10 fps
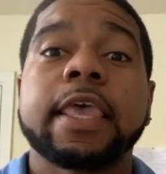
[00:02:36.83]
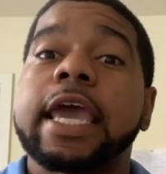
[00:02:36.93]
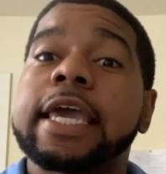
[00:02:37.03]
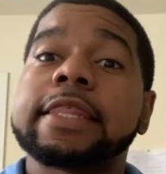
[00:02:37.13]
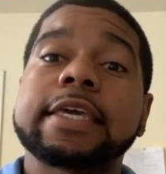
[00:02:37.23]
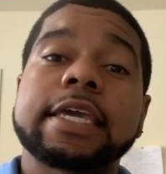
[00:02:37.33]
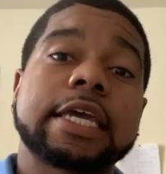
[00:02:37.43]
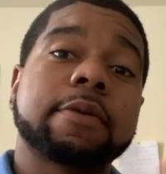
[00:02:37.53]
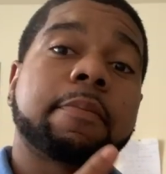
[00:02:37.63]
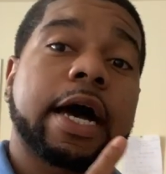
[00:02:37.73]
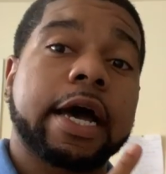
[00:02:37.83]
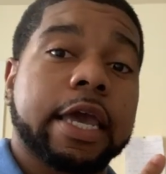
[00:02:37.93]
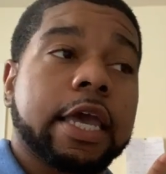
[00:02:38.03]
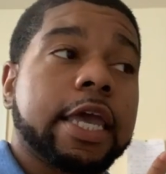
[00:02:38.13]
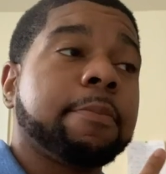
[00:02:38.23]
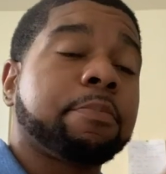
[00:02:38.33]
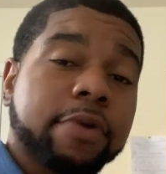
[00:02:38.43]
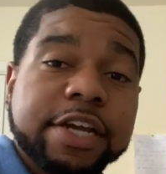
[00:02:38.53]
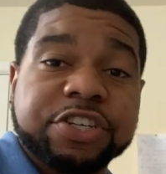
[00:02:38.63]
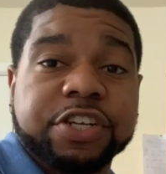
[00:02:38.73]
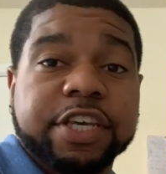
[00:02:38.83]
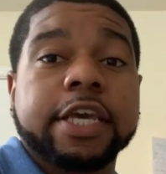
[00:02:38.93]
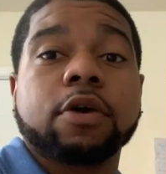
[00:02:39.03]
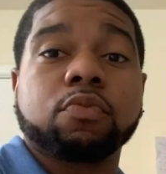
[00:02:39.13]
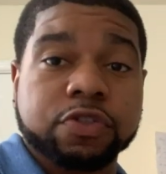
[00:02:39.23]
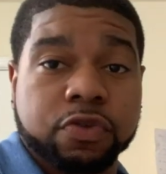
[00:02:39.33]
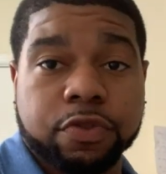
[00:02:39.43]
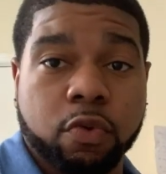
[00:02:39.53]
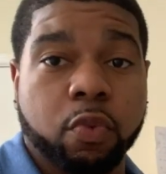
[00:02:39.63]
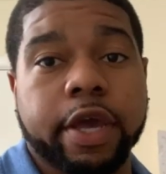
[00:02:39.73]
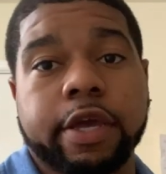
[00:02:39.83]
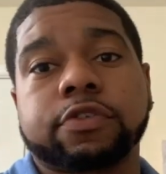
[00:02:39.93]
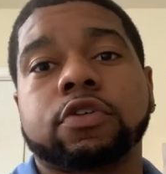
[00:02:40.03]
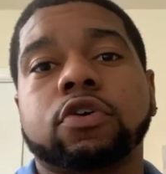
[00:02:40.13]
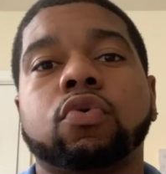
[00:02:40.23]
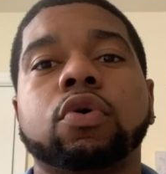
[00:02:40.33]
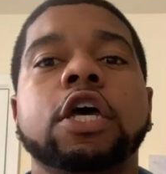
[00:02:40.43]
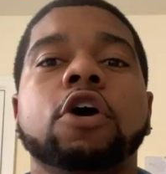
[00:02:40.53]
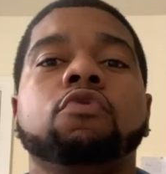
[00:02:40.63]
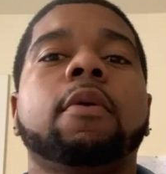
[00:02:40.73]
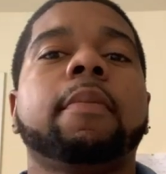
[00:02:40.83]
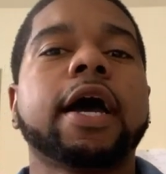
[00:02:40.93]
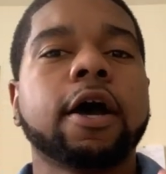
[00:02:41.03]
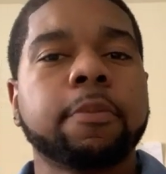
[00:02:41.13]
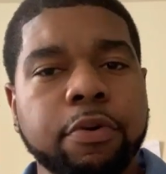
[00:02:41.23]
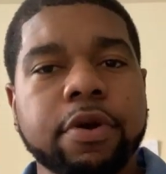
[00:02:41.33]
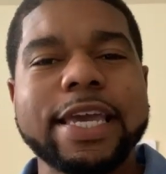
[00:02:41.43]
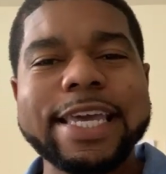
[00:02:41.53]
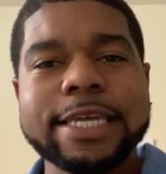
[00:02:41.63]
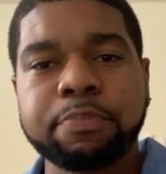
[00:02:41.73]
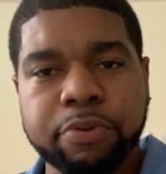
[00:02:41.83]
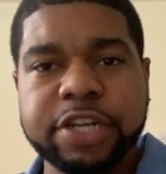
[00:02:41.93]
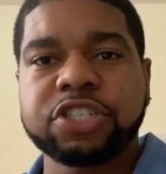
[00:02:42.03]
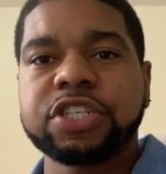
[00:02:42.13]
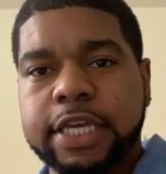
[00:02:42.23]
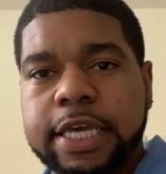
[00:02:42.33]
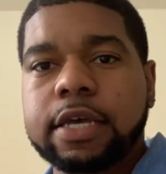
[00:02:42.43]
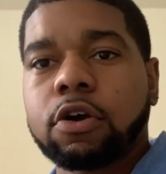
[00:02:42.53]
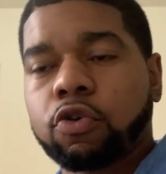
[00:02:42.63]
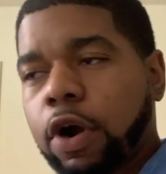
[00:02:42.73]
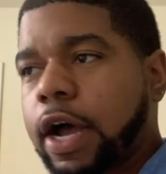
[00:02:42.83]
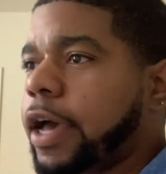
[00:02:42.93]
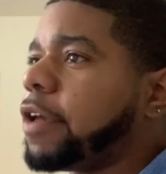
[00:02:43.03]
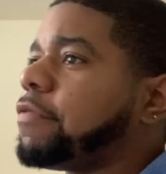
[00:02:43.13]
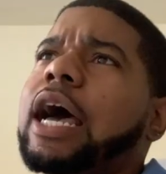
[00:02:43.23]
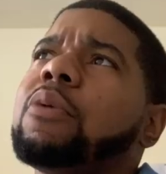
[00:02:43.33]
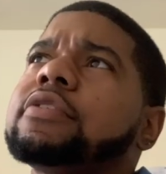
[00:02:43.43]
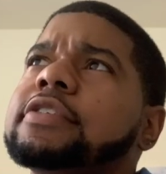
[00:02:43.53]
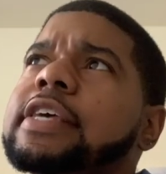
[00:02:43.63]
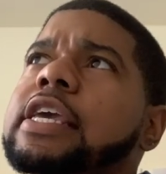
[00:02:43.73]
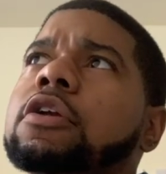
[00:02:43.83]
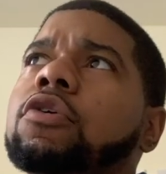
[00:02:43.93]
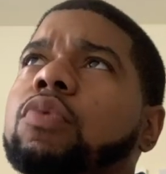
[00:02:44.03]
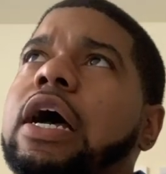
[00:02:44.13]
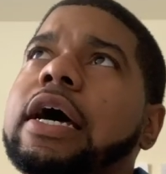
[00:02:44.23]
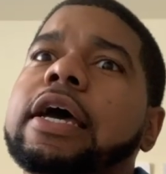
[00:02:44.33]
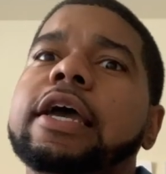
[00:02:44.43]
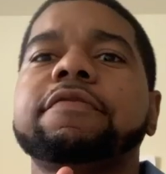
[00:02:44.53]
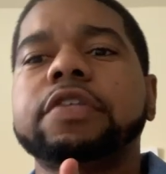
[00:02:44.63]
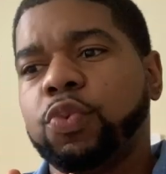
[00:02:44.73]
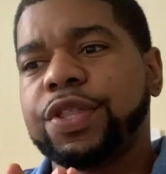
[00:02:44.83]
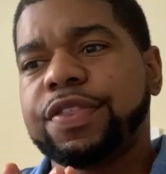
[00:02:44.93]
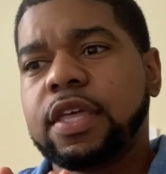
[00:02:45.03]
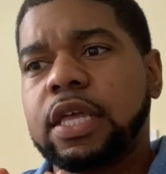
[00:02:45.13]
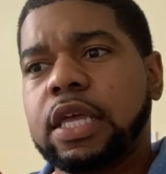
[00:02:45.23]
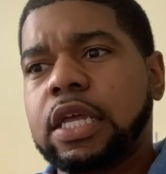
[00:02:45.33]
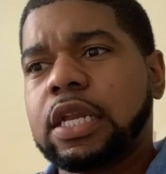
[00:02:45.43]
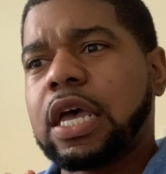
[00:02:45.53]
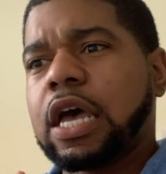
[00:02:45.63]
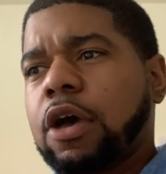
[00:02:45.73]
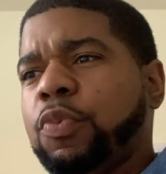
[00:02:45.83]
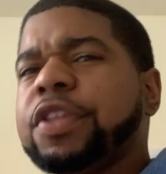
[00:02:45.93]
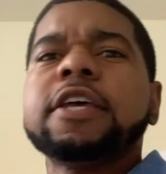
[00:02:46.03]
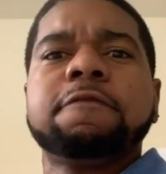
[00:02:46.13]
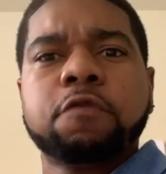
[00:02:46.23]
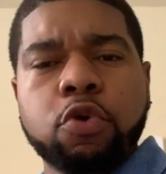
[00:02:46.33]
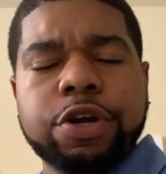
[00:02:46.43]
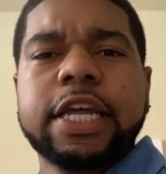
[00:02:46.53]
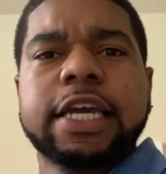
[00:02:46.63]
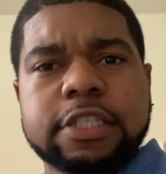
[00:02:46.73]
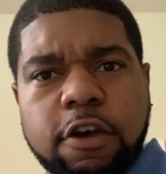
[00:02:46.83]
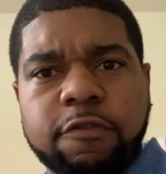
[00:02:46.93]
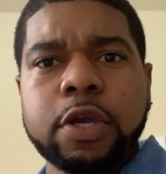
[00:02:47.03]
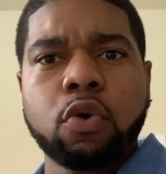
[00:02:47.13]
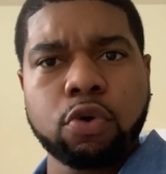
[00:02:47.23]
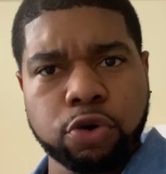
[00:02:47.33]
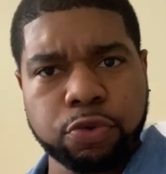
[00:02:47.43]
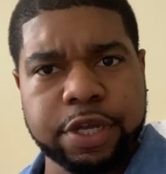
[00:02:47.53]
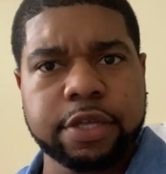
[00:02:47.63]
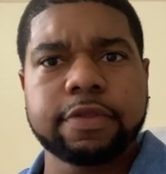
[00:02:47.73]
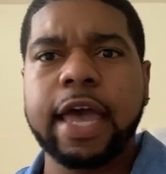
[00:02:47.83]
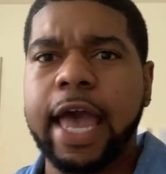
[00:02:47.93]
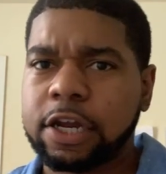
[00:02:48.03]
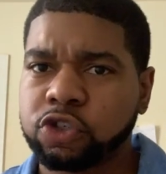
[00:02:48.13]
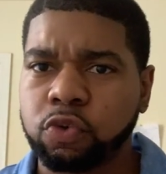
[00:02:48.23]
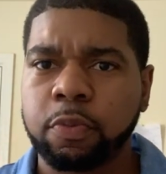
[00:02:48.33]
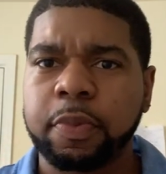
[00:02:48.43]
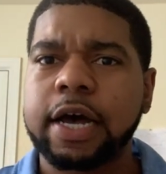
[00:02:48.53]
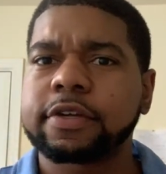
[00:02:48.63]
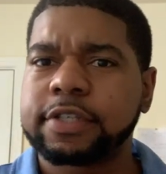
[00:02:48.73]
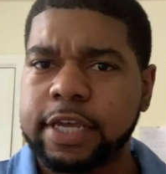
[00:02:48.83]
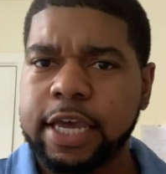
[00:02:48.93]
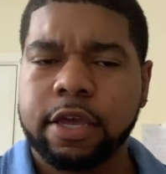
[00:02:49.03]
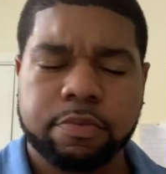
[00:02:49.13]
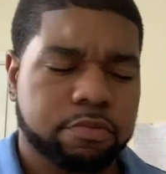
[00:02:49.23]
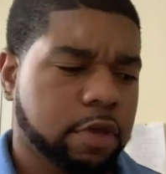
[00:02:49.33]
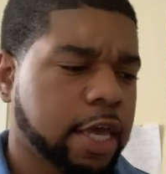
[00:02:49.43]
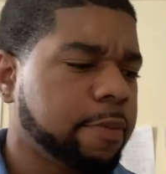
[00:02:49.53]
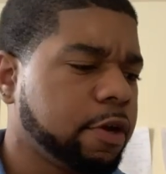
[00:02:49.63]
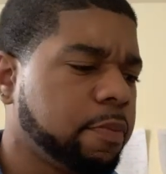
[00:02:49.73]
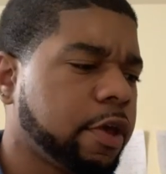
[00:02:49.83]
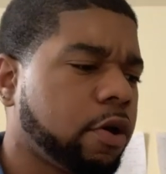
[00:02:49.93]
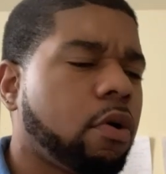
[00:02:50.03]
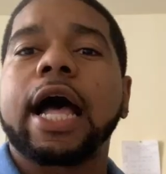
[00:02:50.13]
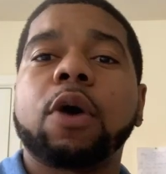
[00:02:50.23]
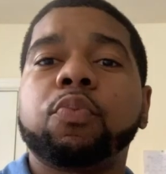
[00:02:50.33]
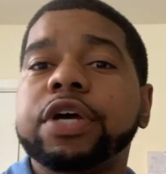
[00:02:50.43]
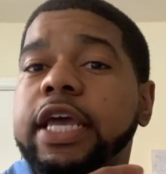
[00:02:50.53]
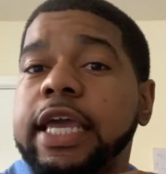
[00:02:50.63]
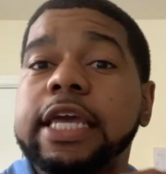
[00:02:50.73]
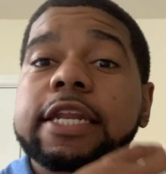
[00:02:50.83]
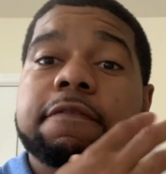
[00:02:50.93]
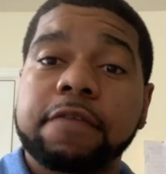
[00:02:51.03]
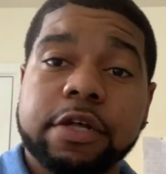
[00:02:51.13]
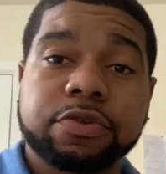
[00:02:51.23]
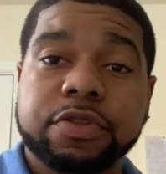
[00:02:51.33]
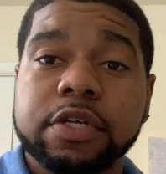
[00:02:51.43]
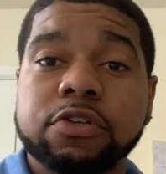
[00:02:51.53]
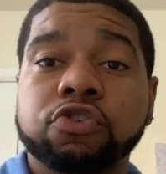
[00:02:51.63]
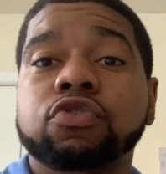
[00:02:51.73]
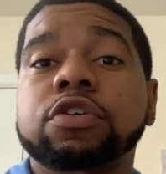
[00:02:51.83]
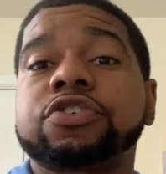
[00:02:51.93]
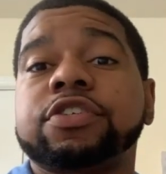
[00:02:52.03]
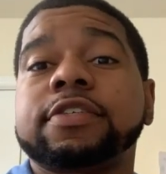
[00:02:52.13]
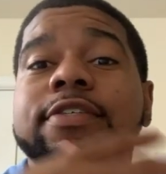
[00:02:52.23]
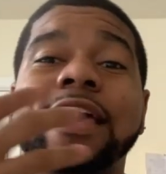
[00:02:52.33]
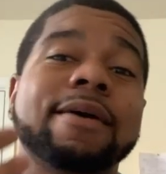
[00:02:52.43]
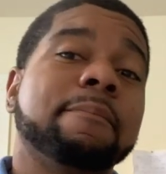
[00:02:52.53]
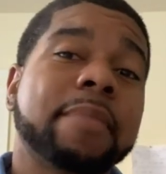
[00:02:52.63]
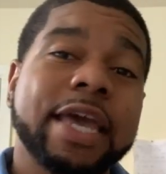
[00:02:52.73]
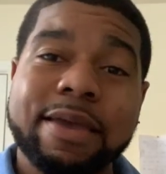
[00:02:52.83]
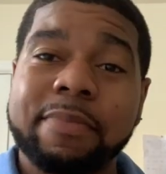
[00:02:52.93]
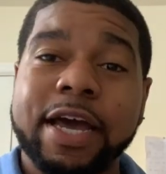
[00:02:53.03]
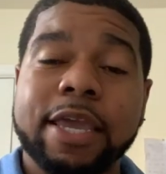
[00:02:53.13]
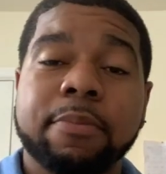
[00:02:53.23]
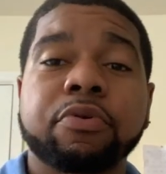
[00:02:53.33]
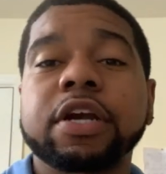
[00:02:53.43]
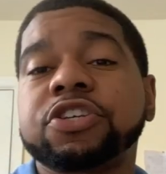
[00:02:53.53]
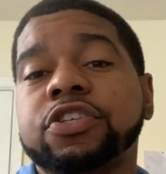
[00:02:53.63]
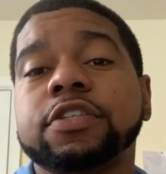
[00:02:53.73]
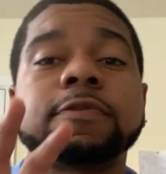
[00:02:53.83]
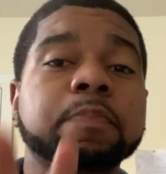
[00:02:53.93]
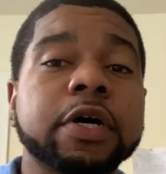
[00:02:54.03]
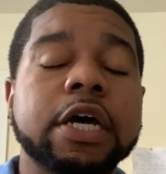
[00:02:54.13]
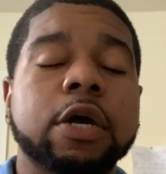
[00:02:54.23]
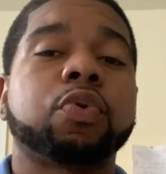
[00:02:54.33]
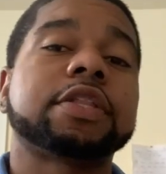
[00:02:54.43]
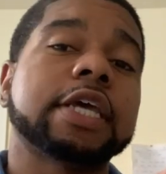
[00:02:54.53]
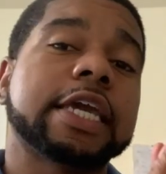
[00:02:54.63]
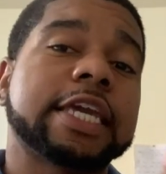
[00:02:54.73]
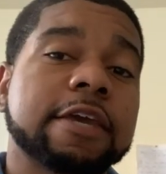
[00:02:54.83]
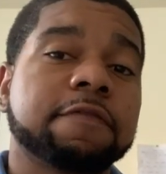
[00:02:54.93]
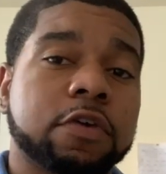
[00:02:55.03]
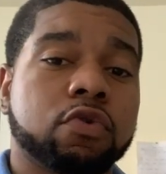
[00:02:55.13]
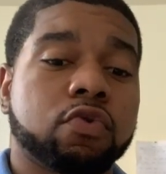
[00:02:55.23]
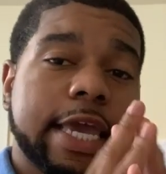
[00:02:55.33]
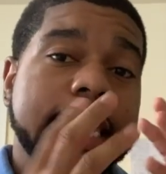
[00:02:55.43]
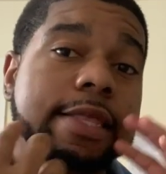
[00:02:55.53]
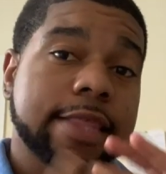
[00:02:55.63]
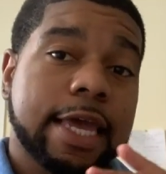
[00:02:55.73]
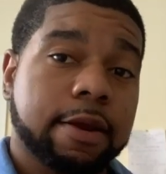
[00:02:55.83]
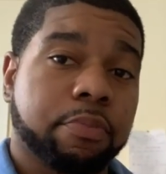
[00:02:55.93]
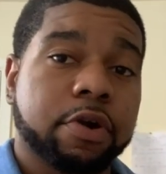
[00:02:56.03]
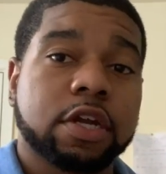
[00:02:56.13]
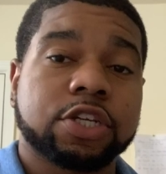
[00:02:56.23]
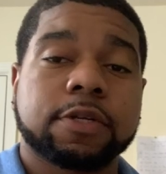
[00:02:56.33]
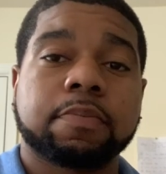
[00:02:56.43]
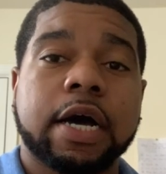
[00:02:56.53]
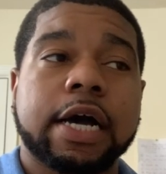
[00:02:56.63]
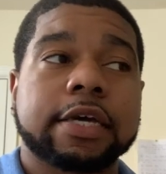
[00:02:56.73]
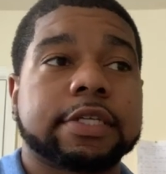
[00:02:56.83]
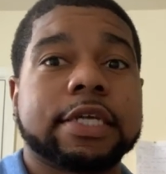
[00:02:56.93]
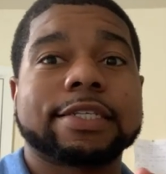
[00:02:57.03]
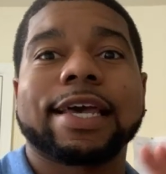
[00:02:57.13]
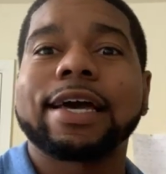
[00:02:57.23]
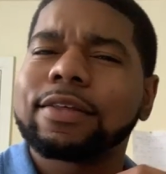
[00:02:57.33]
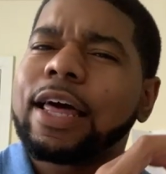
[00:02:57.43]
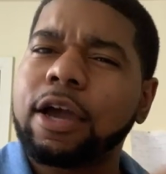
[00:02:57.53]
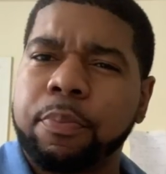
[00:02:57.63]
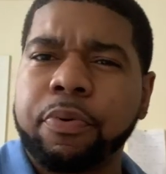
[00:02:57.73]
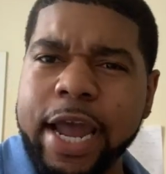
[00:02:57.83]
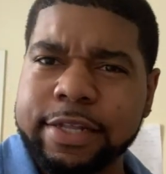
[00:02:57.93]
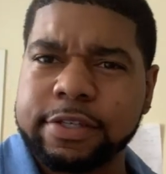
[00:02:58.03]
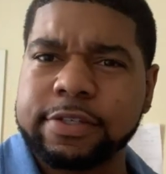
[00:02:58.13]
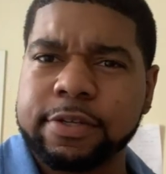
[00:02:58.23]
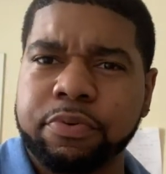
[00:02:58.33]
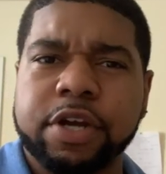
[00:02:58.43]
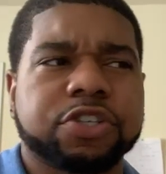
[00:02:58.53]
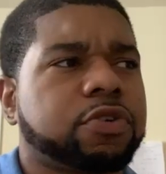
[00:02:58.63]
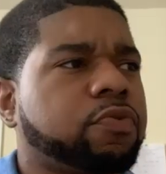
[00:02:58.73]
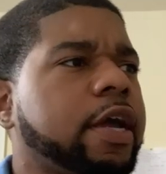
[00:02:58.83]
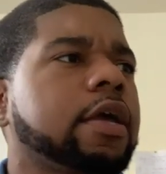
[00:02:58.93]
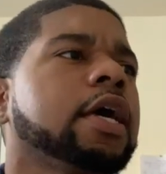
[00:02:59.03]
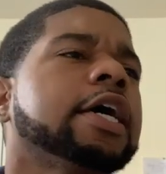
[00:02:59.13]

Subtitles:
And then my impression kit was on the way. So when my impression kit arrived, I would say it arrived within 4 days of me ordering the actual box. It came in the mail. I went ahead and followed the instructions, made my impressions. But what they give you in that impression box is kind of like a practice impression, right?